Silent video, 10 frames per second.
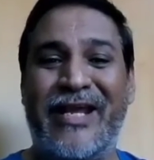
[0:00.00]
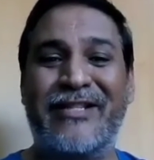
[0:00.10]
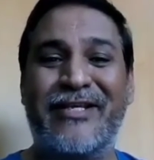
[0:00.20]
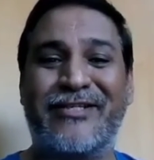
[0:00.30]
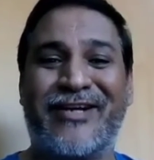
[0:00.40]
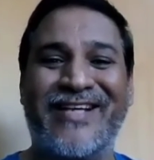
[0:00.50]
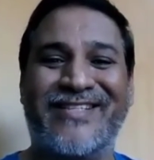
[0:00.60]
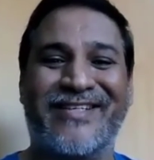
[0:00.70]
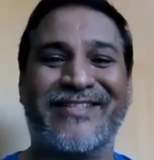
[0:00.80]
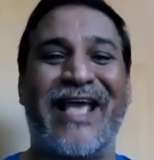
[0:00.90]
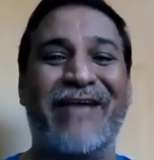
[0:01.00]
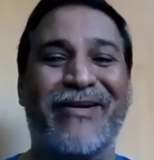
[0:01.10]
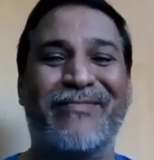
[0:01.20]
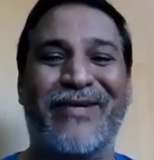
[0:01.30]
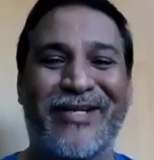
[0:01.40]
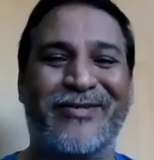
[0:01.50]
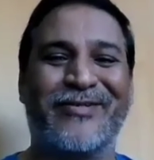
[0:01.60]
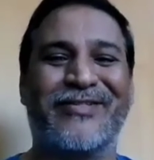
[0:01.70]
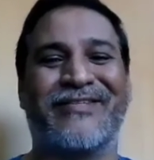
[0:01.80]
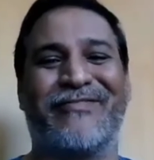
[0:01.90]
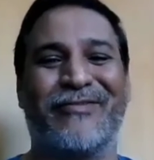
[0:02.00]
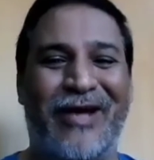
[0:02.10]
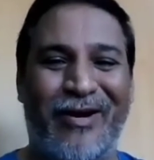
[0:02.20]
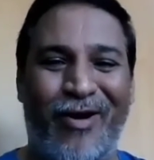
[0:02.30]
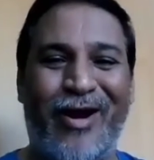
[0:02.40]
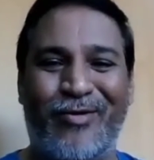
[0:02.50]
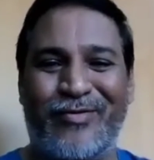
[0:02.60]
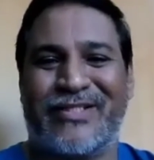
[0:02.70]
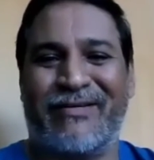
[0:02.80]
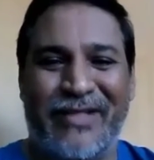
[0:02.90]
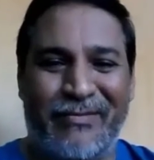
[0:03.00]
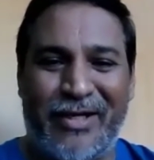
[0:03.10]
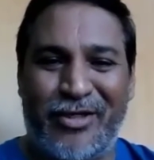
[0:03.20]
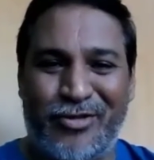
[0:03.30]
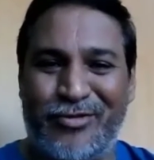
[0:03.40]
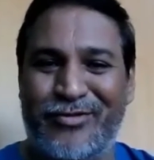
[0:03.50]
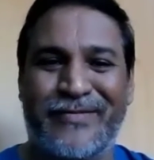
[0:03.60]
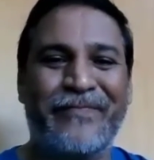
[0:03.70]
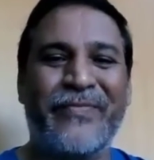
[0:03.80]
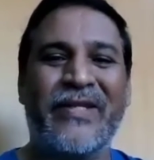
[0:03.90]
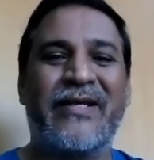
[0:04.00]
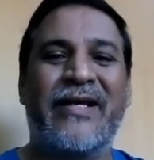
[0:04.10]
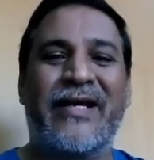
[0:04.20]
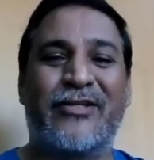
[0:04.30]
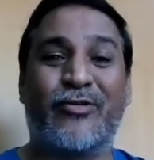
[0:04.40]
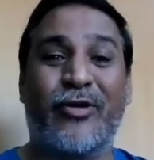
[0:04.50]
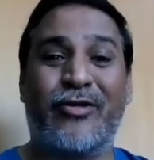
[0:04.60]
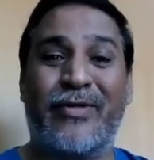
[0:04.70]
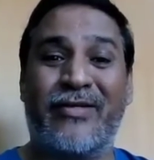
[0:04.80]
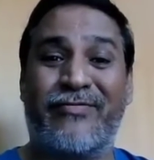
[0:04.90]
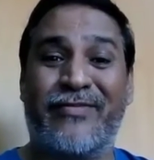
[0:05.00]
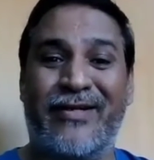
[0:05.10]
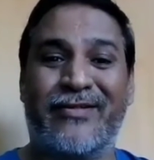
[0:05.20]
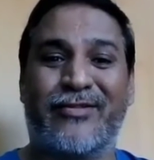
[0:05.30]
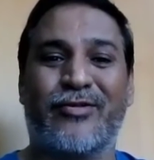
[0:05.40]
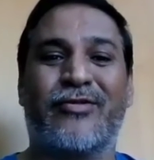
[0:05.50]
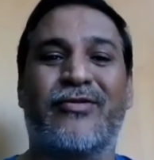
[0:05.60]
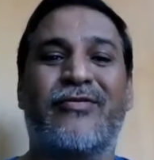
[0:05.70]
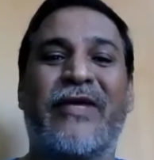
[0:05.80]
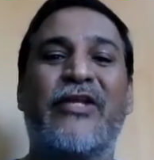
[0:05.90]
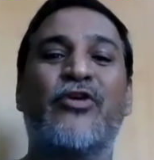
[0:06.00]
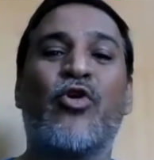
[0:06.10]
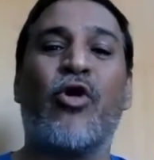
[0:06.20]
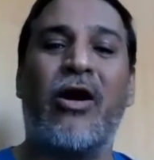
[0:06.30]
In this crisis, everybody knows if you are not out with something by June, it's going to be difficult. So when you